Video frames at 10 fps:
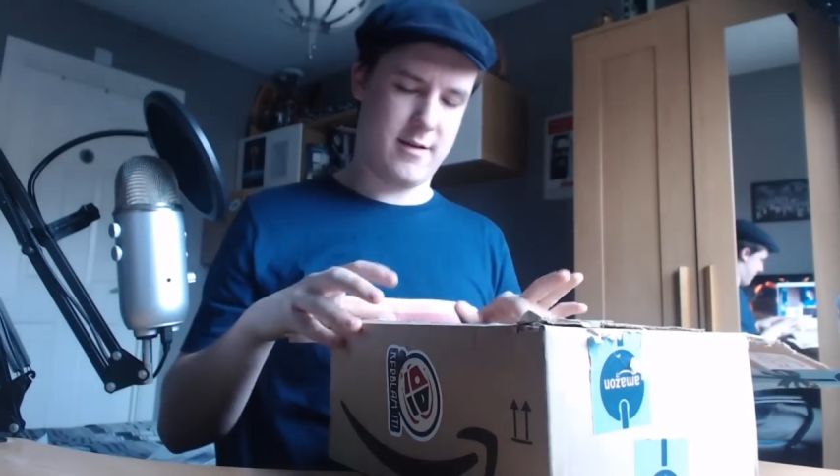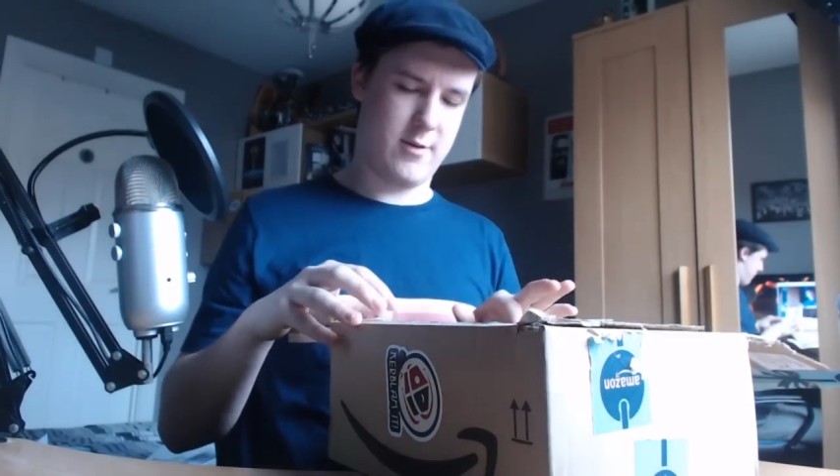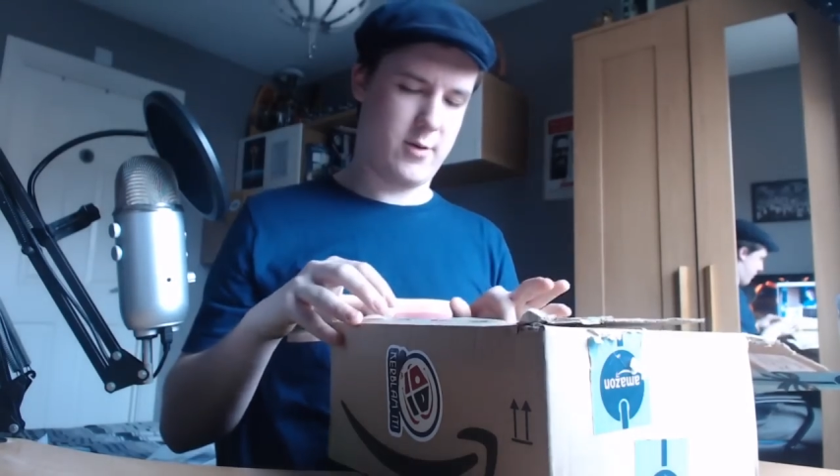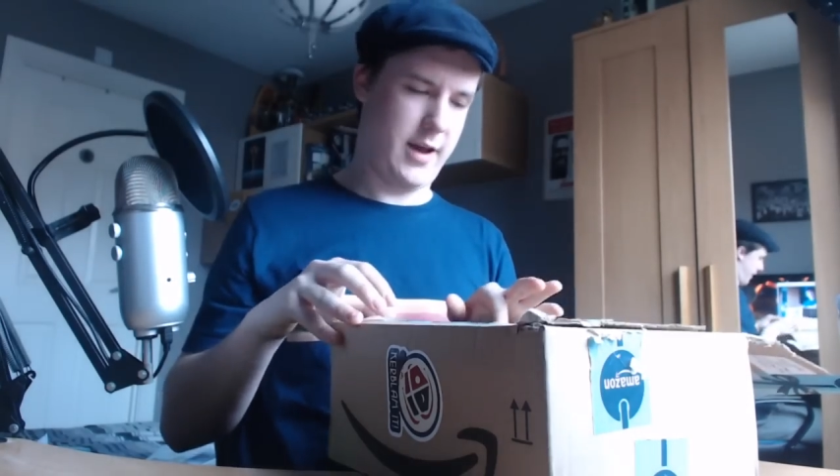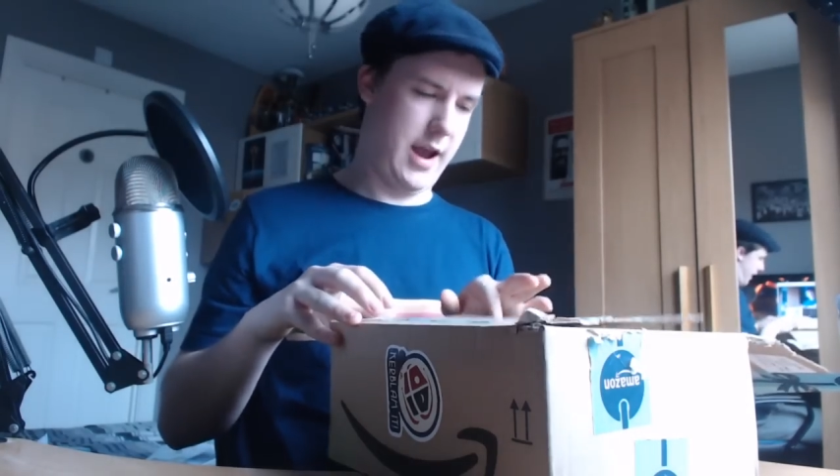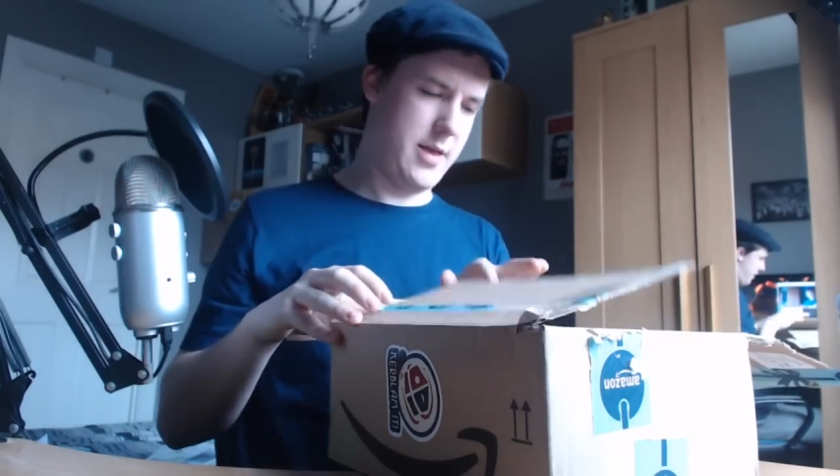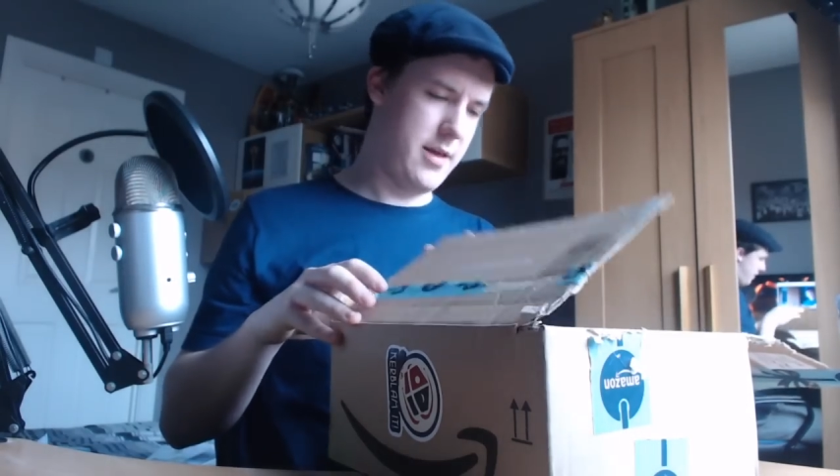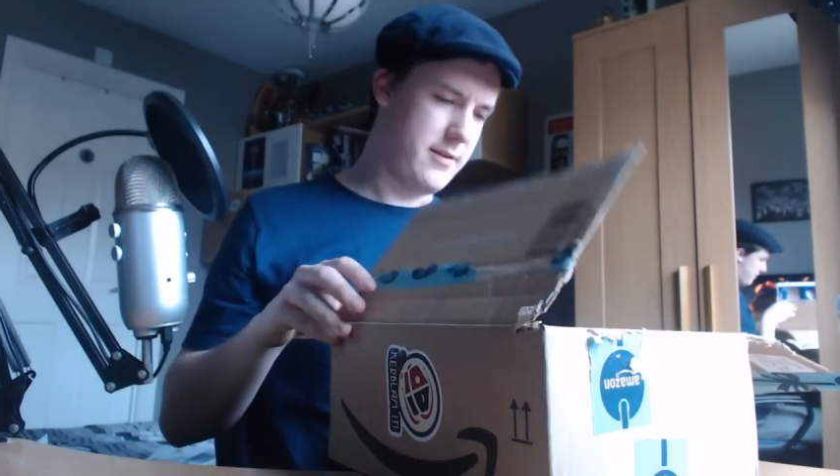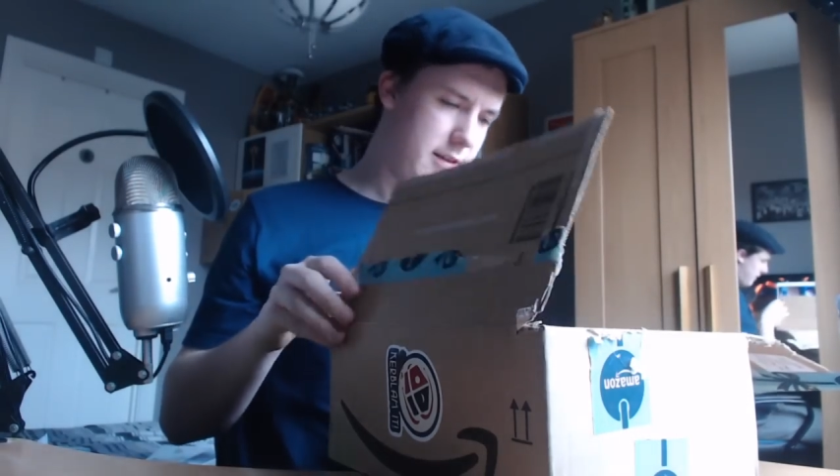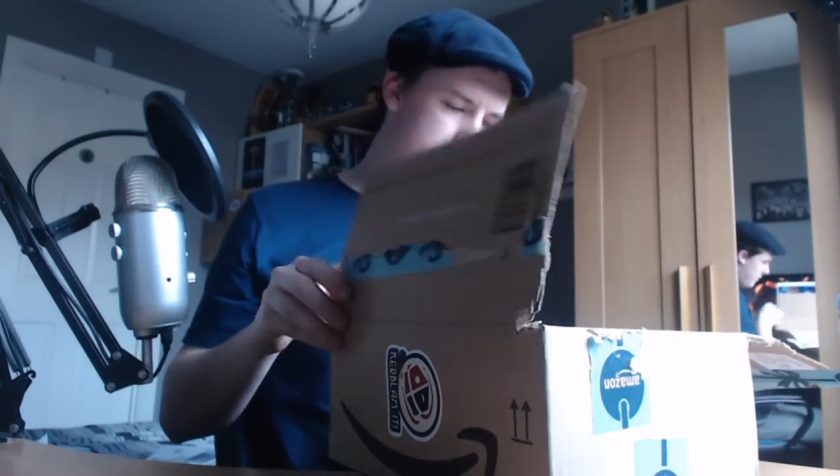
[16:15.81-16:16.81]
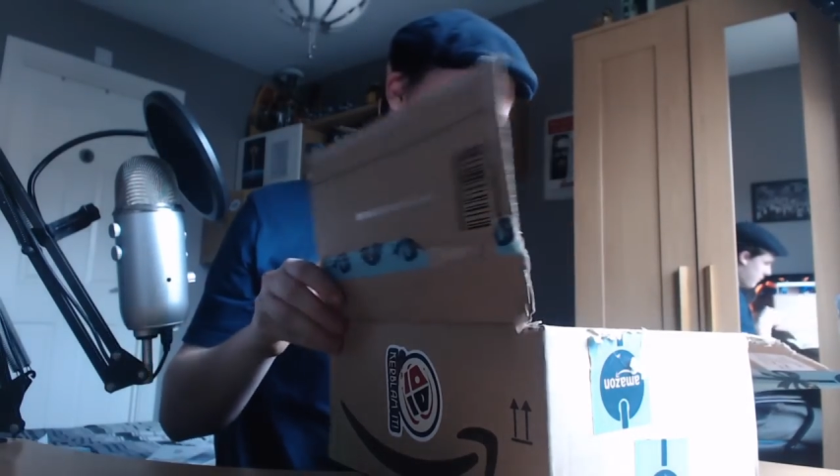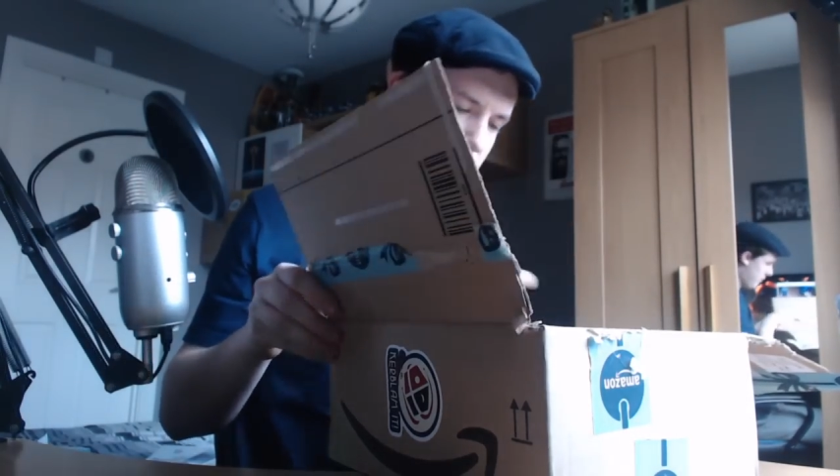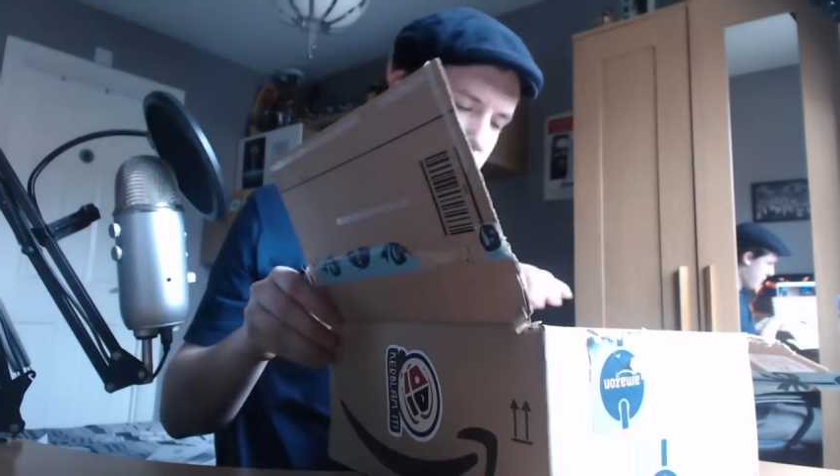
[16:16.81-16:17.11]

Okay. This seems to